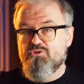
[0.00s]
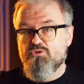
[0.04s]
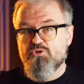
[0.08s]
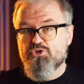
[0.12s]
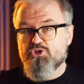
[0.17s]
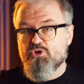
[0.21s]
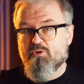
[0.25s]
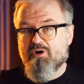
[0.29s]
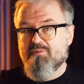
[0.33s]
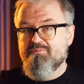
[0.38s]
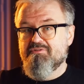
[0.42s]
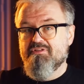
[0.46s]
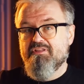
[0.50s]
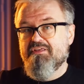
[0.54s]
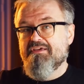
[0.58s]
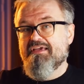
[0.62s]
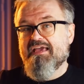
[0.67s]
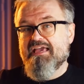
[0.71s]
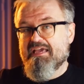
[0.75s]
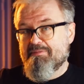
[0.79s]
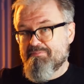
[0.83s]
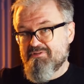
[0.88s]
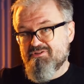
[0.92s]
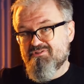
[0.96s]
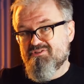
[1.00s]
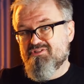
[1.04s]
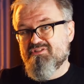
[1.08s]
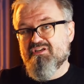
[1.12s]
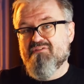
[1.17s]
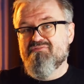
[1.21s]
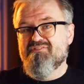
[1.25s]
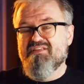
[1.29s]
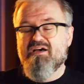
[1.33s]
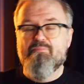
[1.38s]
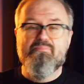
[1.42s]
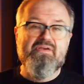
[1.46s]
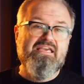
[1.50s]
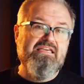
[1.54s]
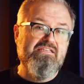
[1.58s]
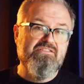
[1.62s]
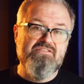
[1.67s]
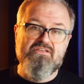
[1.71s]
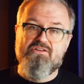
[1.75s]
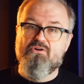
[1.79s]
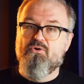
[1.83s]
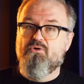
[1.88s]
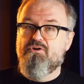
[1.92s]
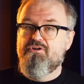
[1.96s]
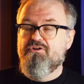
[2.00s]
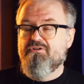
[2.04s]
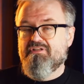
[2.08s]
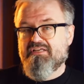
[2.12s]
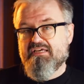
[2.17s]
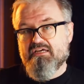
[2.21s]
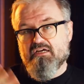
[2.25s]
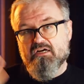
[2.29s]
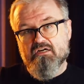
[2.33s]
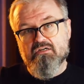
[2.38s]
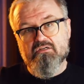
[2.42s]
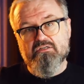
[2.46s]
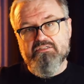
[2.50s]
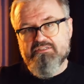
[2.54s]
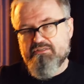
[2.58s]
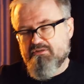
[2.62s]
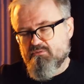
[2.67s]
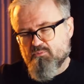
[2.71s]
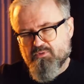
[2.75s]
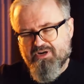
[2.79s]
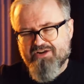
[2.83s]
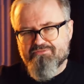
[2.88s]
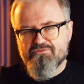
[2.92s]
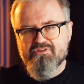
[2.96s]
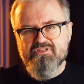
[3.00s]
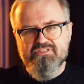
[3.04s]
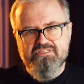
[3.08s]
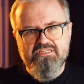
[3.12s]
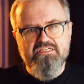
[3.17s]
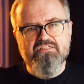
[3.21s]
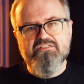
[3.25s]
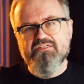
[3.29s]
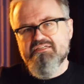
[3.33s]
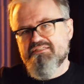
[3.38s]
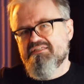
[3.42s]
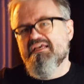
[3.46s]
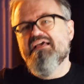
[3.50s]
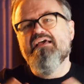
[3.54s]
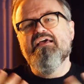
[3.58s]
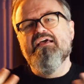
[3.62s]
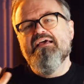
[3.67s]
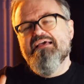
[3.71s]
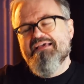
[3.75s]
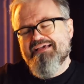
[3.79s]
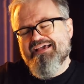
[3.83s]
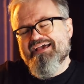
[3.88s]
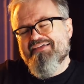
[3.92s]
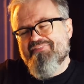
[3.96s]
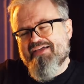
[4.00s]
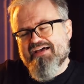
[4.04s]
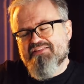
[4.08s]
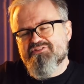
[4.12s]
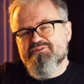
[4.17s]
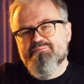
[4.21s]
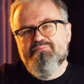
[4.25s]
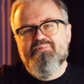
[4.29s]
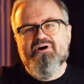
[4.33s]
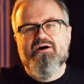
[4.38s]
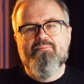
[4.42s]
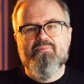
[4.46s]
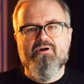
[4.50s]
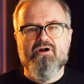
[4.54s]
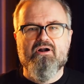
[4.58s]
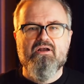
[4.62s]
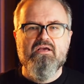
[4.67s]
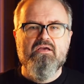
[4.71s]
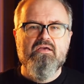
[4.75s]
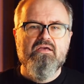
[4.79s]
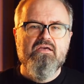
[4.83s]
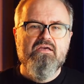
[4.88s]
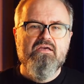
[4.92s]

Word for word: You show up to the game and your stuff's not painted, or you're like, oh, you know, whatever the deal is, and that's a bummer.